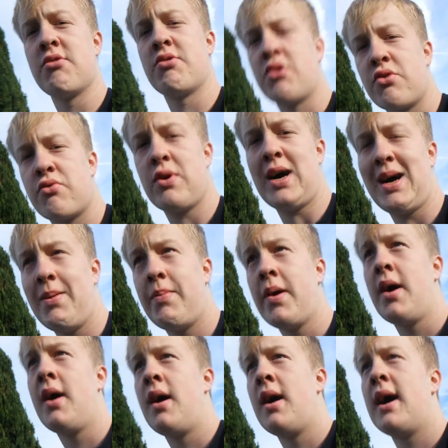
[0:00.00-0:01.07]
like and subscribe,
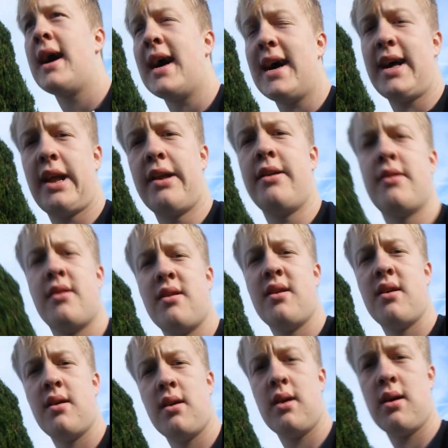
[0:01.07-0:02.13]

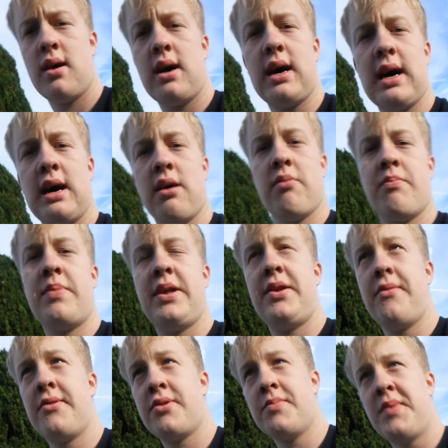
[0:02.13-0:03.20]
and I'll
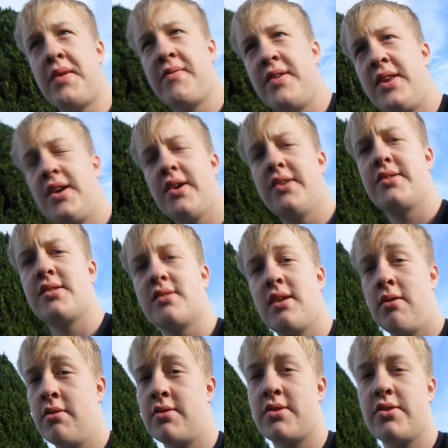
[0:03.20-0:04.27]
be doing some more videos
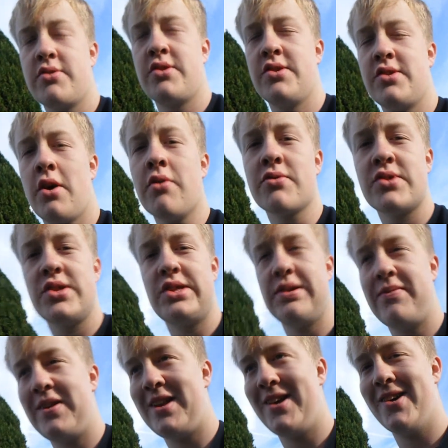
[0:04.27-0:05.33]
uh, such as Hull
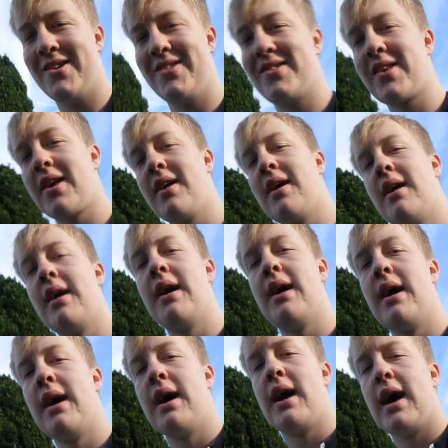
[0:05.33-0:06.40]
City videos
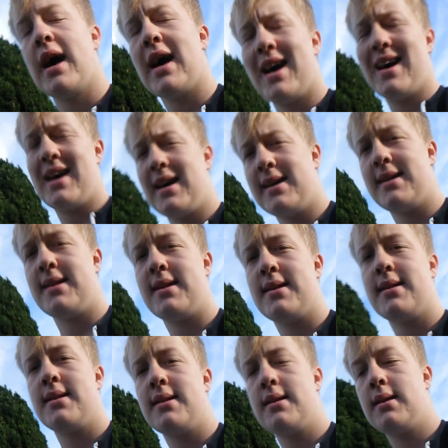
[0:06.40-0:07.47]

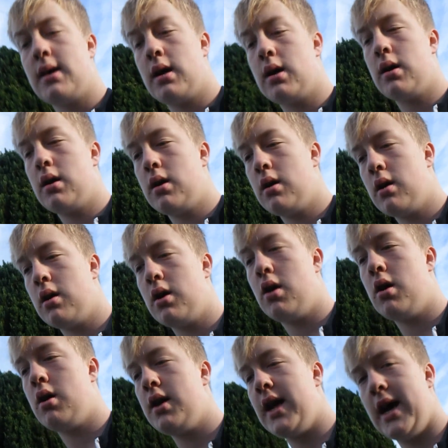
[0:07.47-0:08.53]

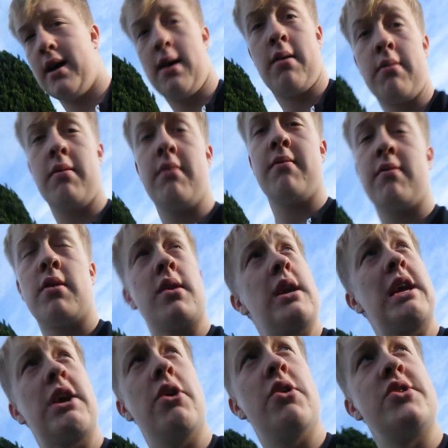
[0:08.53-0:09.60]
and yeah
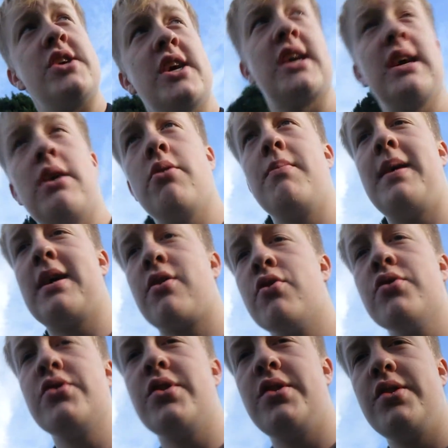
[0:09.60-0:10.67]
go check out my
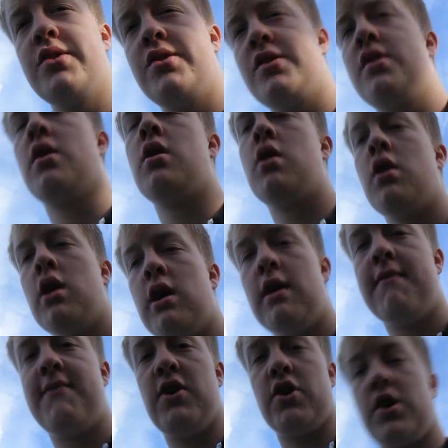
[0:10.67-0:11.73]
cousin's
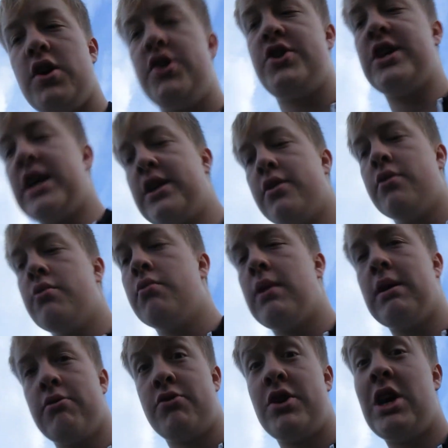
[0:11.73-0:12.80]
vlogging channel
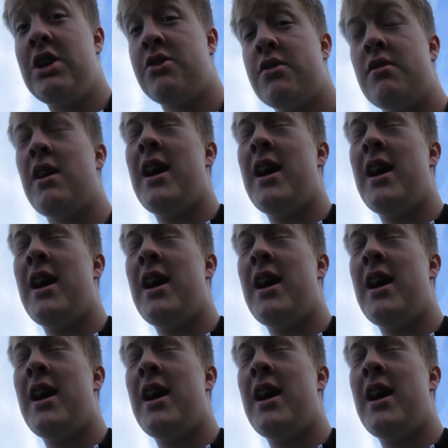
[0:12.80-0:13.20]
well oh, she's